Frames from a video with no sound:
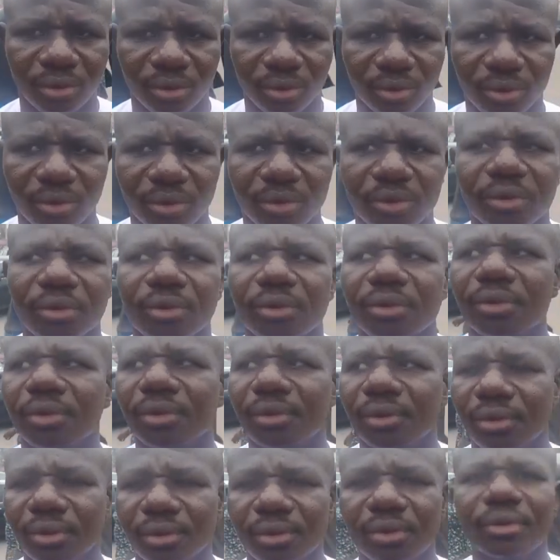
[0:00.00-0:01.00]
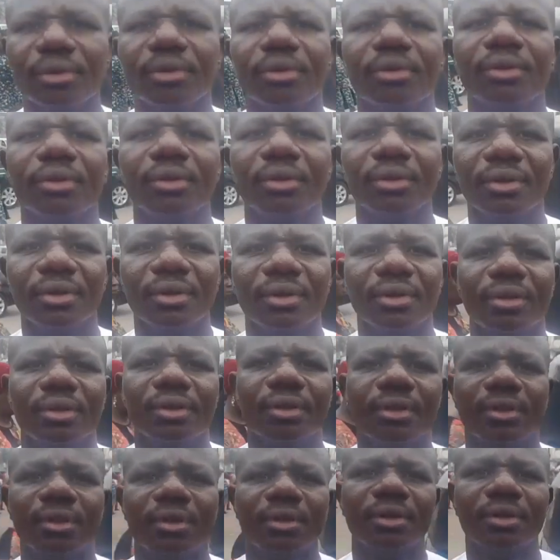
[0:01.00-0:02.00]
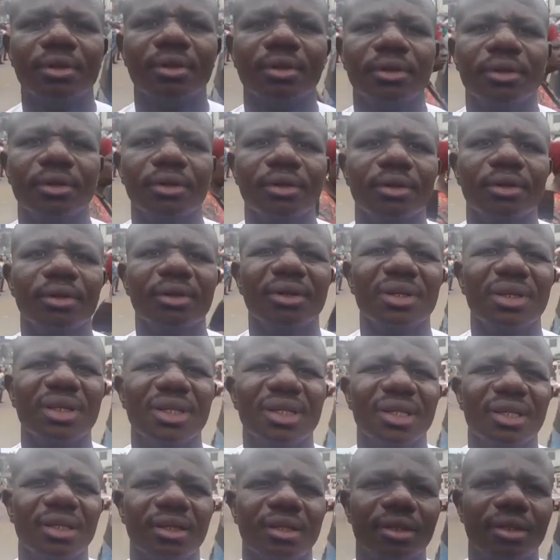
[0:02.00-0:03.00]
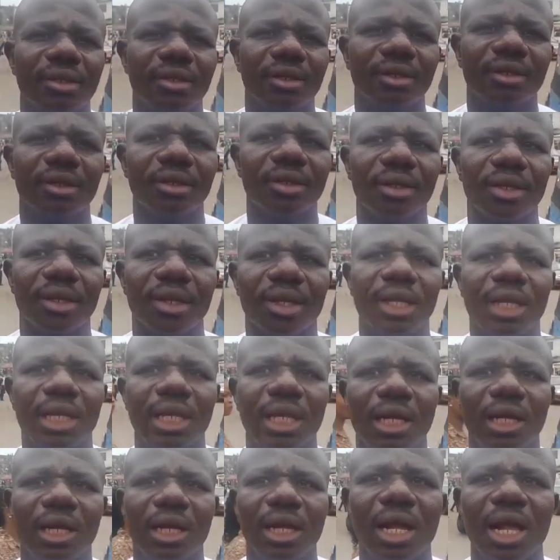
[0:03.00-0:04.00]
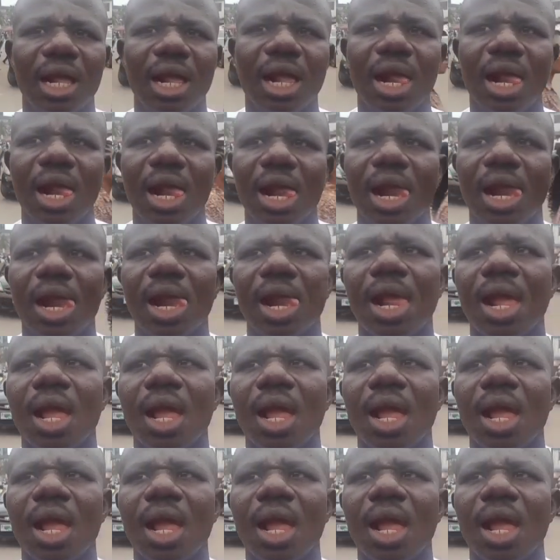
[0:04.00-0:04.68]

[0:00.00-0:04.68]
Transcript: work in the southeast? Do you not think this will now reduce the level of